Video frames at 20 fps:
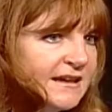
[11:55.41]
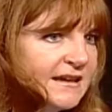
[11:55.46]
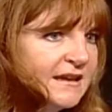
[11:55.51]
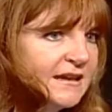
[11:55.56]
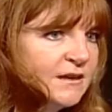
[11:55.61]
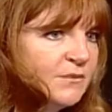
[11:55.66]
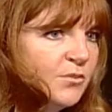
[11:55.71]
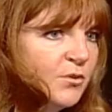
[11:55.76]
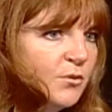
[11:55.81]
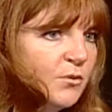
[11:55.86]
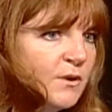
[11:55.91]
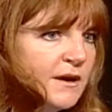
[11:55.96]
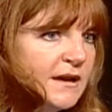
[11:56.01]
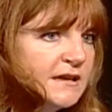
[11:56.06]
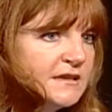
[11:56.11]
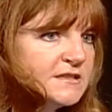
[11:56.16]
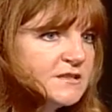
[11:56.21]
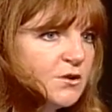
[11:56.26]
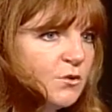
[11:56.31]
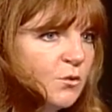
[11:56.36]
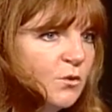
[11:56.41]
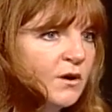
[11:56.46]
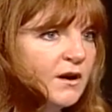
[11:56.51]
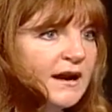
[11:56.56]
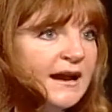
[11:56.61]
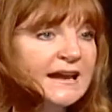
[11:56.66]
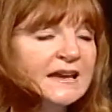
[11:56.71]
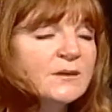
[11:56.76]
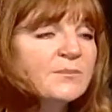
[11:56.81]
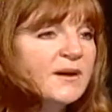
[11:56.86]
at any point or
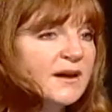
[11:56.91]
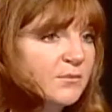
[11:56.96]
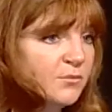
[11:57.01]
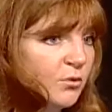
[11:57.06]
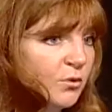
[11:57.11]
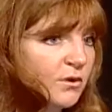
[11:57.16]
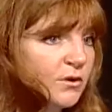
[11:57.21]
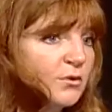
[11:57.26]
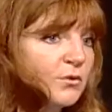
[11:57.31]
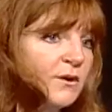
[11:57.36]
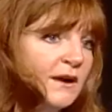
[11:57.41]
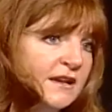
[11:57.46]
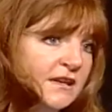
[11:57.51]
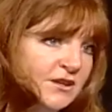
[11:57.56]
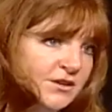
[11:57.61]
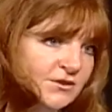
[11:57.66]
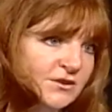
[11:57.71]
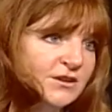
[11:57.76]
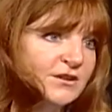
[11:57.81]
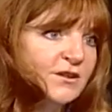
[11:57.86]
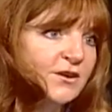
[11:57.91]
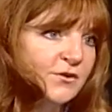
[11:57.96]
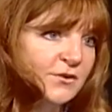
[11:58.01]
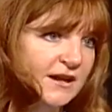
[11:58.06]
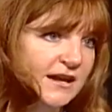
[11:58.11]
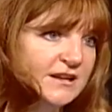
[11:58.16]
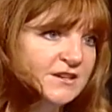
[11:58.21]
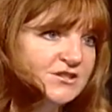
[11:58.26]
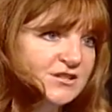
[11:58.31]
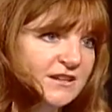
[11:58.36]
any Bayport Credit Union
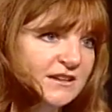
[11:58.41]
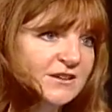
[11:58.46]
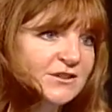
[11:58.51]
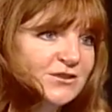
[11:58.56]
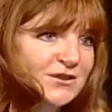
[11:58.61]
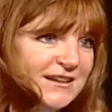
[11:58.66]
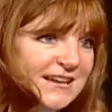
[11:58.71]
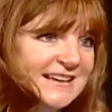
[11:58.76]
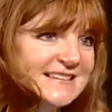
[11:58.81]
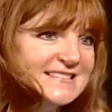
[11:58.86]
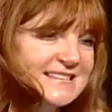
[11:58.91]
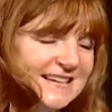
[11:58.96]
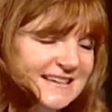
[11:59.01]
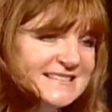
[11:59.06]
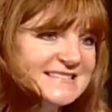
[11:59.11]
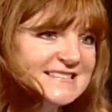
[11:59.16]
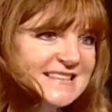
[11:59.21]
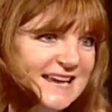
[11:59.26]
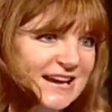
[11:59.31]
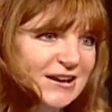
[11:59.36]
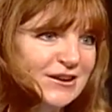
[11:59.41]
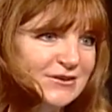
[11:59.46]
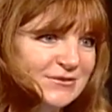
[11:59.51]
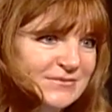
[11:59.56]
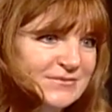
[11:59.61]
location, and you can get tickets there.